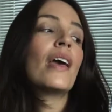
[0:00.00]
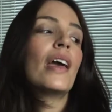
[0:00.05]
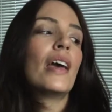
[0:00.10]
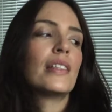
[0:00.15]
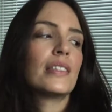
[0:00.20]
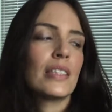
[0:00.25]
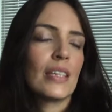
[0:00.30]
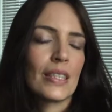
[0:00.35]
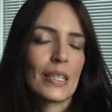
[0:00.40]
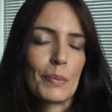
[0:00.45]

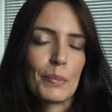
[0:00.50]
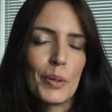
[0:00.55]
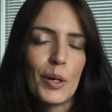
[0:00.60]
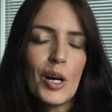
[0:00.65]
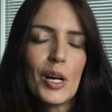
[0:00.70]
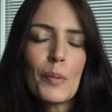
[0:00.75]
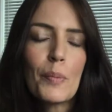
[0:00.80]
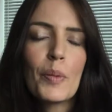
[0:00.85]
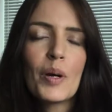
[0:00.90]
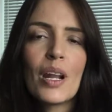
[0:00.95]
It's in the
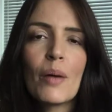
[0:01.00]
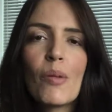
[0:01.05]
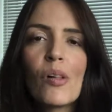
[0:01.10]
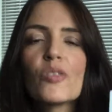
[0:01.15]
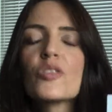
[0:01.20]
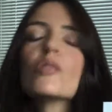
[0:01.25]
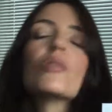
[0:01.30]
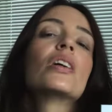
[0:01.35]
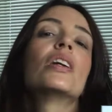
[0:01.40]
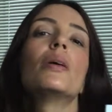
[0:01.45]
book, but I'm
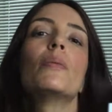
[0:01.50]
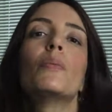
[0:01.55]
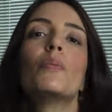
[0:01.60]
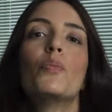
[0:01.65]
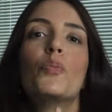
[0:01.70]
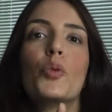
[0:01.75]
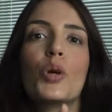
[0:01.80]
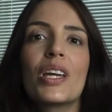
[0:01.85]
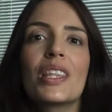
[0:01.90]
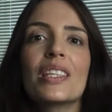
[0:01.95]
also going to
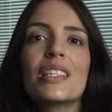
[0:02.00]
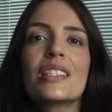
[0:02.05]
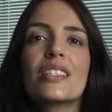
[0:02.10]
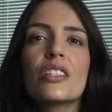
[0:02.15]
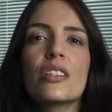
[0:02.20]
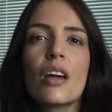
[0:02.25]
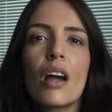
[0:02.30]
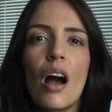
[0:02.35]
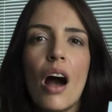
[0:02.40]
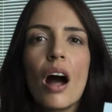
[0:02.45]
bring this
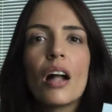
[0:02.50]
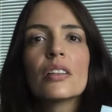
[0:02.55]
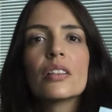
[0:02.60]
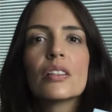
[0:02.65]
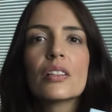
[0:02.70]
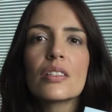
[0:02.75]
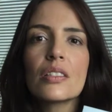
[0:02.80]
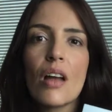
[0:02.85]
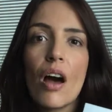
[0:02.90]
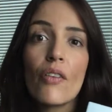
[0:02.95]
to the
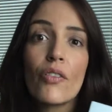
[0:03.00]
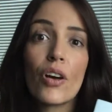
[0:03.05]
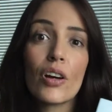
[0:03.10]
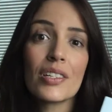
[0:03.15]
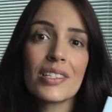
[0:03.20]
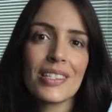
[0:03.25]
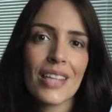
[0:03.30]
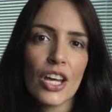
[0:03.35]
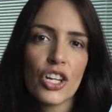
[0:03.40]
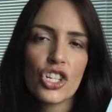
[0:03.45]
context of our
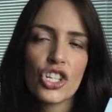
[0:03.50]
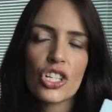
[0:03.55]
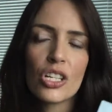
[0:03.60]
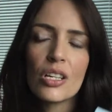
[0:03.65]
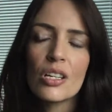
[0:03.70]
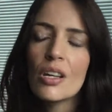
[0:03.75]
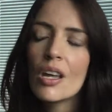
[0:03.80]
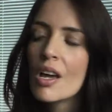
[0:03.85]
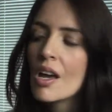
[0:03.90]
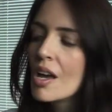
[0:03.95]

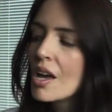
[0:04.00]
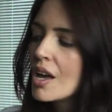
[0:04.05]
session,